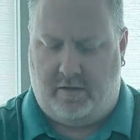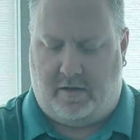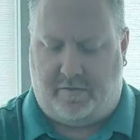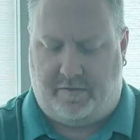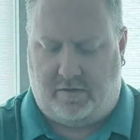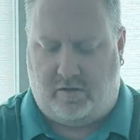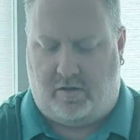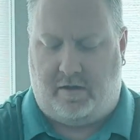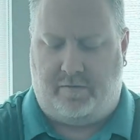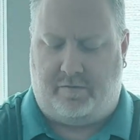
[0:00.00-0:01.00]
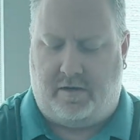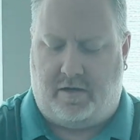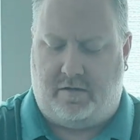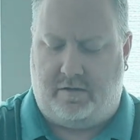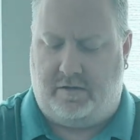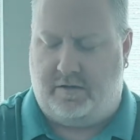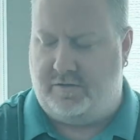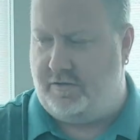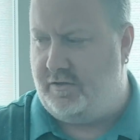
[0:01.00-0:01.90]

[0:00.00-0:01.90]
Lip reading: I think all I've got is the